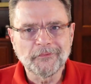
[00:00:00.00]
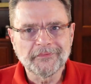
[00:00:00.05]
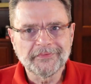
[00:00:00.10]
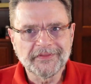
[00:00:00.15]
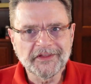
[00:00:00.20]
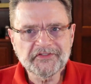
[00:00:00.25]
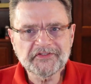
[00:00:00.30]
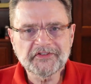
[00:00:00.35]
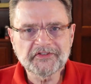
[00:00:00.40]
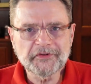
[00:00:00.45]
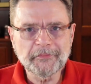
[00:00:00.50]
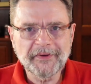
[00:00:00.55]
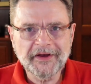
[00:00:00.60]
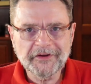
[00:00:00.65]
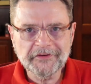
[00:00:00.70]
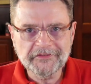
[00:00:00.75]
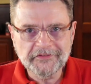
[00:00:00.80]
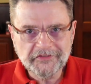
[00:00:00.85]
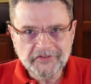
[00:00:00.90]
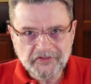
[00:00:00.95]
This is
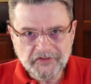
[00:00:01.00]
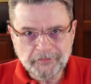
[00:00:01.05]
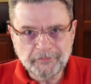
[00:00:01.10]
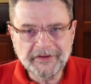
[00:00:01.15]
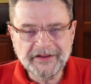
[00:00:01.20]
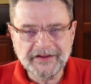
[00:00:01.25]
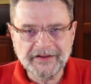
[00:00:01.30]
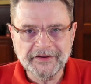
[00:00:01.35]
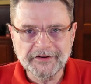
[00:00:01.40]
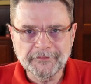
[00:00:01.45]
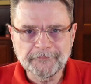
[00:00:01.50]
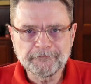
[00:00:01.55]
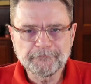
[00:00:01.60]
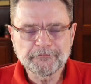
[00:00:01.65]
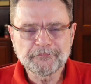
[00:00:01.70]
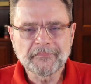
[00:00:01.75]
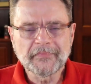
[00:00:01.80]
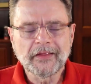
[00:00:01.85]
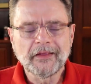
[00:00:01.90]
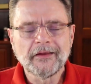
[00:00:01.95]
about speed.
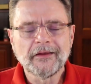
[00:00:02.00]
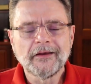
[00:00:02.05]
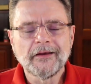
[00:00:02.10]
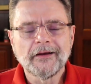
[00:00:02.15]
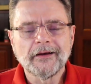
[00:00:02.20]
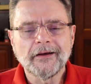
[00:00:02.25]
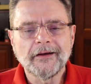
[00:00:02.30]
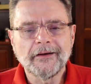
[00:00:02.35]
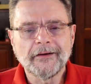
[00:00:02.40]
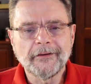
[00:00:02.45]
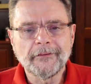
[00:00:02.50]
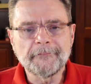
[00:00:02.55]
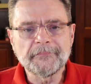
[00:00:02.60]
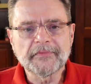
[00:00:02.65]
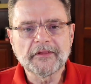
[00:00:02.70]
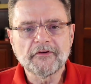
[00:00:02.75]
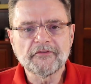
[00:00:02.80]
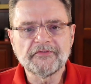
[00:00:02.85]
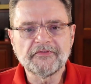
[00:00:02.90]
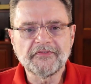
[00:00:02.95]
Uh,
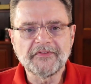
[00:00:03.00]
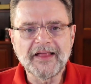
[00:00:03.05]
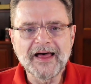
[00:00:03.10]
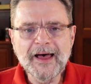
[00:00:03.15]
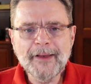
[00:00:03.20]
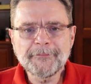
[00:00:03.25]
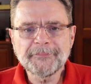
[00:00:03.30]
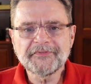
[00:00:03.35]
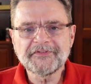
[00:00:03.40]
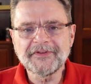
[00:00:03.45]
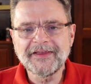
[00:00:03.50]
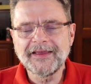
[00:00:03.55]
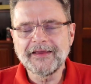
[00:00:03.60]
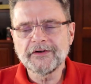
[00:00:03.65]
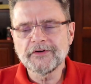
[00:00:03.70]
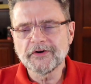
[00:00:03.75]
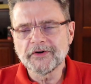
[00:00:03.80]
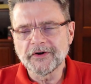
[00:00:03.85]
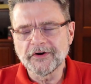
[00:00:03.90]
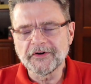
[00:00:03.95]
flops
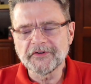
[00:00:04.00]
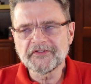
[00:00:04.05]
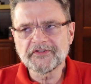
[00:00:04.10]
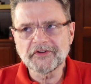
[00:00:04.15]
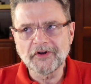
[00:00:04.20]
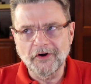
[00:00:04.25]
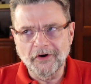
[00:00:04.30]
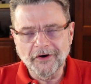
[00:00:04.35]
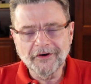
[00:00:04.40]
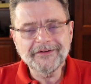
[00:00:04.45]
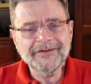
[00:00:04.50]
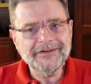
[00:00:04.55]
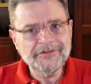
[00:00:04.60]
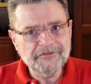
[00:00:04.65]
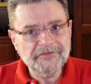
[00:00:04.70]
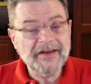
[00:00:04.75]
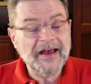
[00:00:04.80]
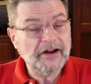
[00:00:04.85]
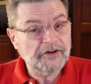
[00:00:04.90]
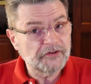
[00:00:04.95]
and hertz are, in
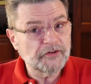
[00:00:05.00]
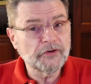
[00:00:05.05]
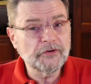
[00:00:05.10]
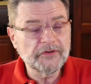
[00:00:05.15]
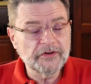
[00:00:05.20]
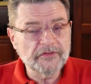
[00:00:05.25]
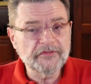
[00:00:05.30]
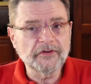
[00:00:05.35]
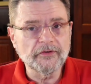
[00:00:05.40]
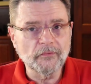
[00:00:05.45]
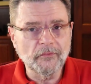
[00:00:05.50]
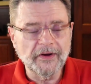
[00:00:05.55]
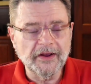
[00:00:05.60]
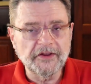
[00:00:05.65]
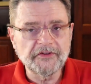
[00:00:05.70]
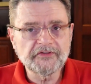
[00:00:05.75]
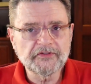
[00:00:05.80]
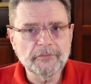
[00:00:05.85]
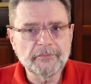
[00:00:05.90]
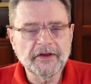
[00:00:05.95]
fact, two different
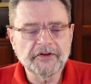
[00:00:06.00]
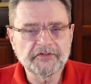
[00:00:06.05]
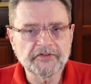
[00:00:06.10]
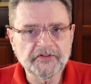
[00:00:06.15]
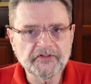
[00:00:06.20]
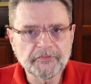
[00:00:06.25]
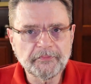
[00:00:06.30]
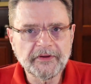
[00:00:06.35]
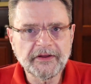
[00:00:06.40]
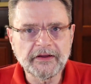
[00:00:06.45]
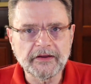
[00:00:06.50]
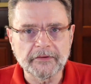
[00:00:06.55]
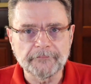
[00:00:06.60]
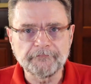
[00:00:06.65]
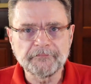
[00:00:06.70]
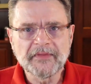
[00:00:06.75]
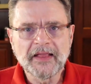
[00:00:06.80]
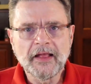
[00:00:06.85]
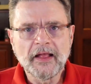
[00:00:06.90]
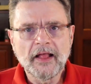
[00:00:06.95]
ways to measure
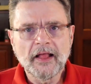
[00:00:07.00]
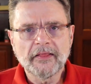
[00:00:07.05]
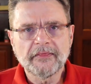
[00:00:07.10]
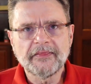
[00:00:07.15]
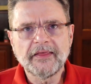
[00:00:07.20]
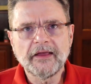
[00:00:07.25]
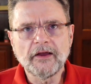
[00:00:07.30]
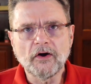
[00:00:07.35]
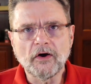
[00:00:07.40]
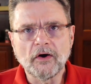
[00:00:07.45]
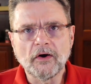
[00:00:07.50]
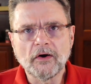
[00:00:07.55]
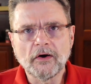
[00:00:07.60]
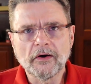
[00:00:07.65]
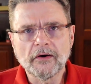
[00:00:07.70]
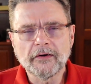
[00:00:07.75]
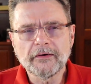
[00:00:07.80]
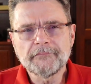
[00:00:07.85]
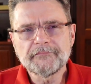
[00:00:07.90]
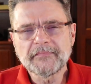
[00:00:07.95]
speed. They
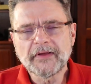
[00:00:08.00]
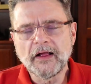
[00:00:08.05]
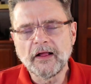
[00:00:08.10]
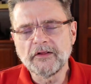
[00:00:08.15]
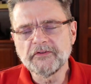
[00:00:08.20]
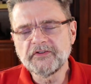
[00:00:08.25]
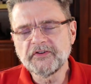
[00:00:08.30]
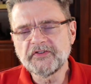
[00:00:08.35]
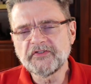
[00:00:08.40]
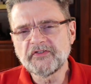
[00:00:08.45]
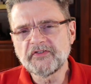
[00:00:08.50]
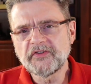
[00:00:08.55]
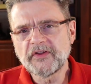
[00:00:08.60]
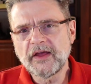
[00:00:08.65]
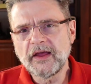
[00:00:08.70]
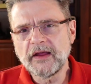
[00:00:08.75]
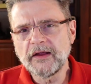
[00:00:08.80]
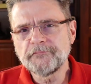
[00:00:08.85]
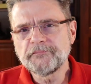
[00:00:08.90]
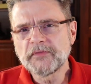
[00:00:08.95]
are, I'll just
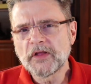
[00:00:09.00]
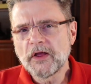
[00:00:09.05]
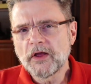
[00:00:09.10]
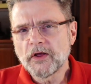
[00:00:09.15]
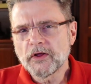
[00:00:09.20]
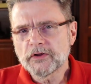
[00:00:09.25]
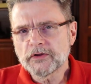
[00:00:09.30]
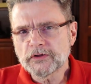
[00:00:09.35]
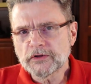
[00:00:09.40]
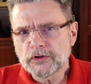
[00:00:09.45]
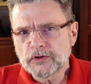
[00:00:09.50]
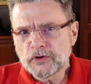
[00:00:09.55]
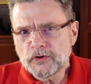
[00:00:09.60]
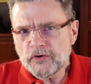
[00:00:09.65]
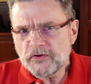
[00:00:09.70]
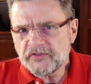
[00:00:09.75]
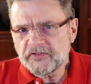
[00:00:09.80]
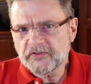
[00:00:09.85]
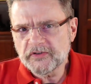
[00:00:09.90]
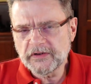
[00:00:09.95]
say,
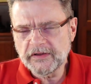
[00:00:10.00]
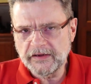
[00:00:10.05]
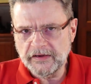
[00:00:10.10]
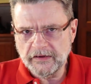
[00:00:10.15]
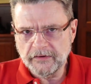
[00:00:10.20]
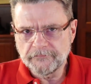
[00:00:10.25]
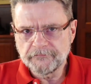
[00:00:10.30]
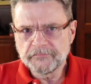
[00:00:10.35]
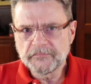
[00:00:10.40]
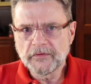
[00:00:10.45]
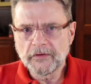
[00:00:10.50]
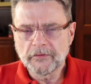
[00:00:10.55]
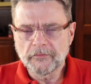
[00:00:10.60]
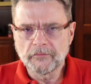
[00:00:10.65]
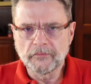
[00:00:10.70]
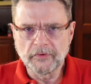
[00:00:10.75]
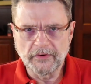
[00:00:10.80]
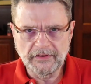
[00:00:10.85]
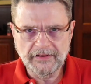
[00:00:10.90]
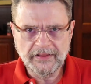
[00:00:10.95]
loosely
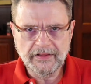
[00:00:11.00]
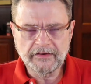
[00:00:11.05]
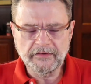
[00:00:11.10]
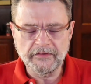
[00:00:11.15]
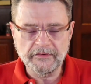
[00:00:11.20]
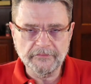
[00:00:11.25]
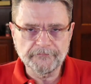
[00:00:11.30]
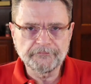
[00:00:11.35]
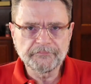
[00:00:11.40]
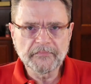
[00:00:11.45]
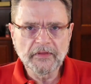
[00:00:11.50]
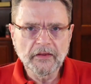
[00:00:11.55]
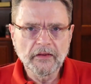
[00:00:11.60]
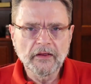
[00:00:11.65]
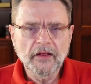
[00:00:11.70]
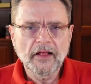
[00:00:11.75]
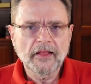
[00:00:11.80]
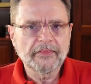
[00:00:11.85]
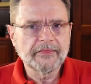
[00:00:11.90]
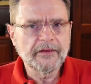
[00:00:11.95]
related.
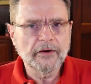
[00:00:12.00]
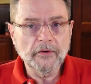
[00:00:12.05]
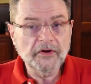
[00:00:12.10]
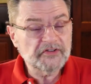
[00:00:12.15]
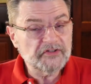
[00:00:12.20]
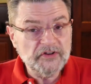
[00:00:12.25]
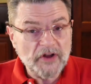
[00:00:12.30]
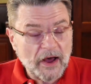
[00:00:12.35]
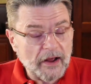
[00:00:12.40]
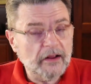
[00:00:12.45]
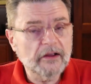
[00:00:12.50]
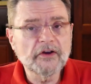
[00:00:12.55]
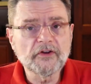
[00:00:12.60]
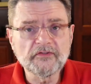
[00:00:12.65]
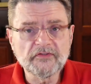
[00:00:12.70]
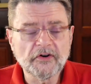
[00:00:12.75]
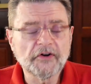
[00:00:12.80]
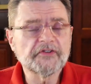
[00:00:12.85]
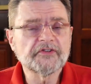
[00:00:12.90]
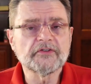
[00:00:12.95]
There is not a
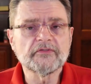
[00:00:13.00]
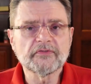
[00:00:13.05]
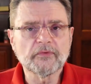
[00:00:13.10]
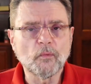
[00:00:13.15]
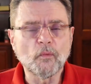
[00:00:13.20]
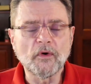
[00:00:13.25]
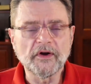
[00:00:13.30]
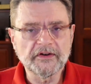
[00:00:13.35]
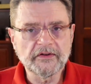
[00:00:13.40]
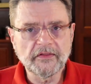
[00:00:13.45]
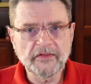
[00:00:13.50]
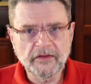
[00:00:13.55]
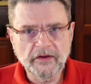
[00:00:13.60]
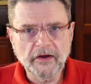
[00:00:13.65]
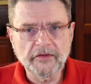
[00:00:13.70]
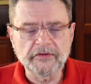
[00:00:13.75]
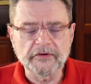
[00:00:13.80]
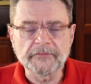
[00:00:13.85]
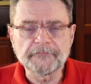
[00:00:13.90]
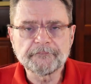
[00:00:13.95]
conversion from one to the
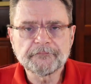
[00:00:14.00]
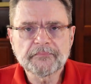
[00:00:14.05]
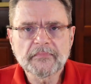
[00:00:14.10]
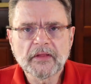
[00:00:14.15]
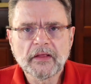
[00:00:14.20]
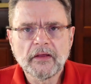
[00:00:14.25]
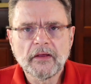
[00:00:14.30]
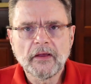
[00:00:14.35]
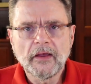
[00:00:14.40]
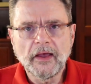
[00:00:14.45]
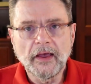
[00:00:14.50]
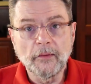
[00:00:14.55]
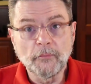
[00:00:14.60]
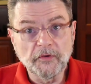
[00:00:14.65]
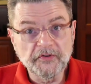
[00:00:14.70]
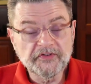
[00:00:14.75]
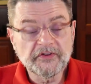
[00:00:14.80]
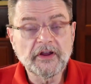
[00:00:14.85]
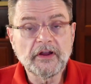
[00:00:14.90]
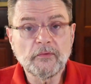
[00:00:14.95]
other. And
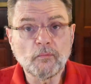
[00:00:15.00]
we'll see